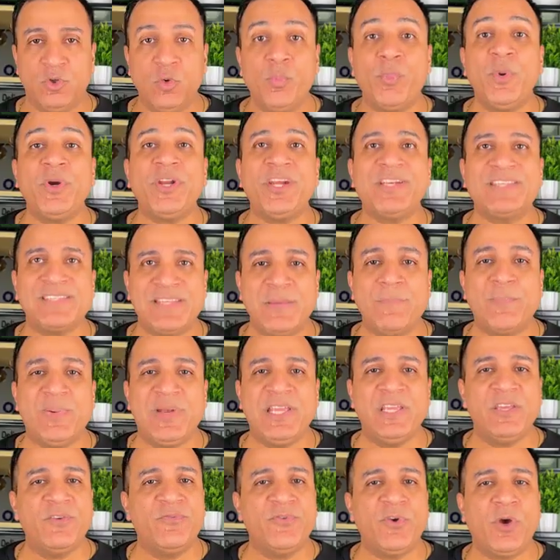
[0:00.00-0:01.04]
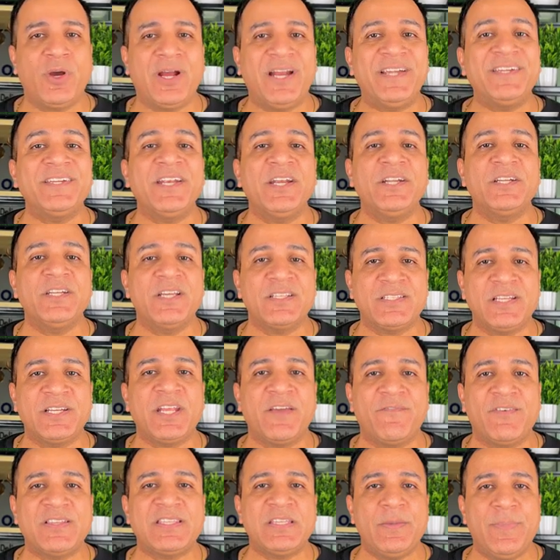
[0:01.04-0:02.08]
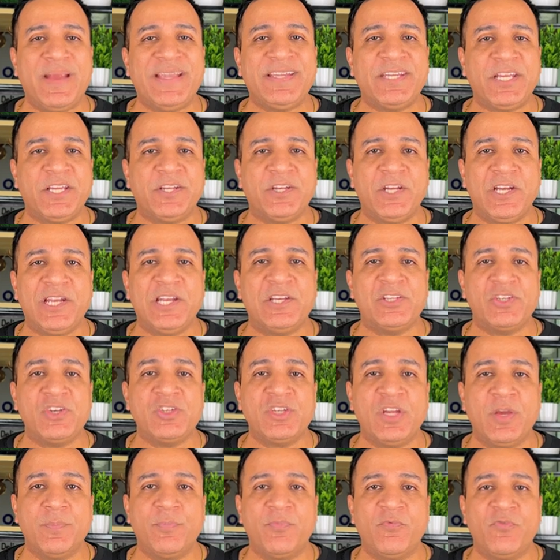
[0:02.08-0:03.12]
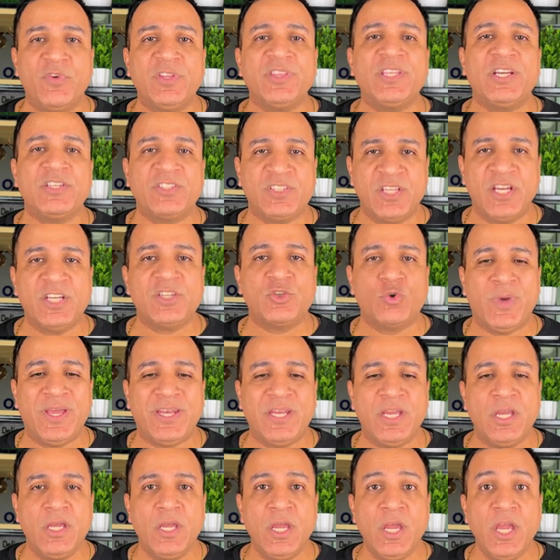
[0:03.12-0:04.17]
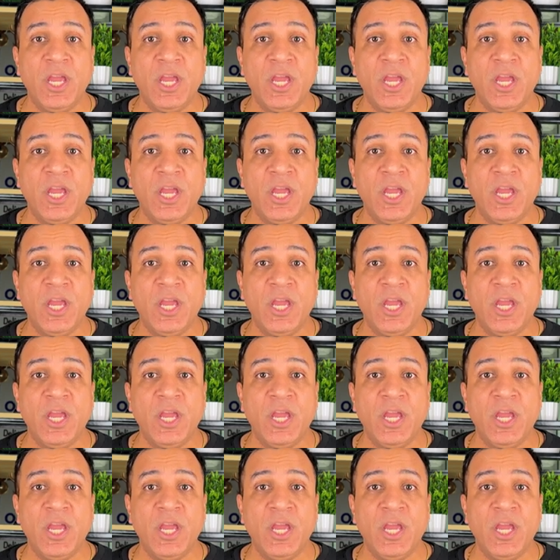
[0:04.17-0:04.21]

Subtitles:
To put it simply, if your content doesn't have a semantic relationship with the search query,